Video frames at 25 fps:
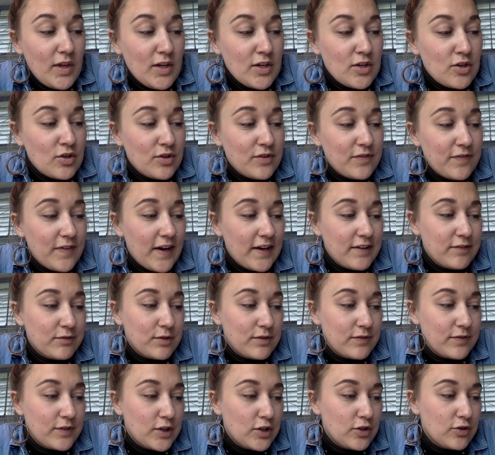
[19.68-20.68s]
Unit 5
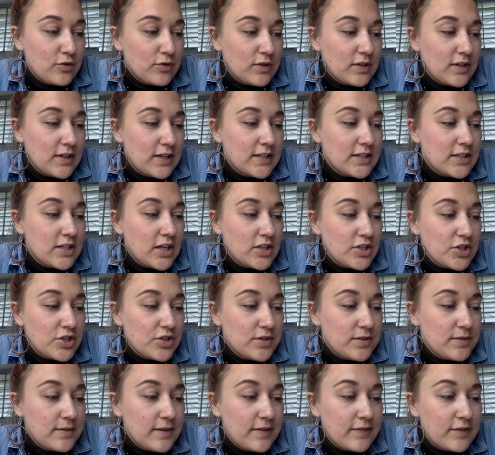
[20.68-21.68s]
review.
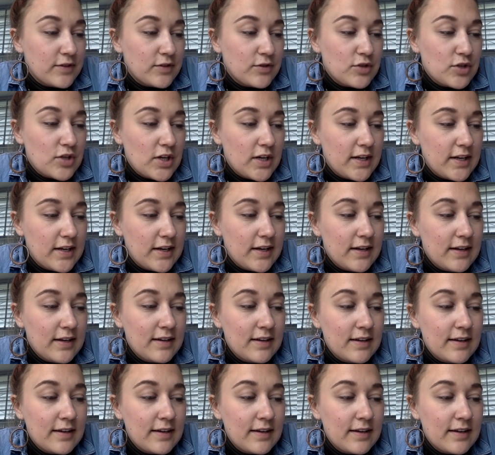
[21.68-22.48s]
Industrial Revolution.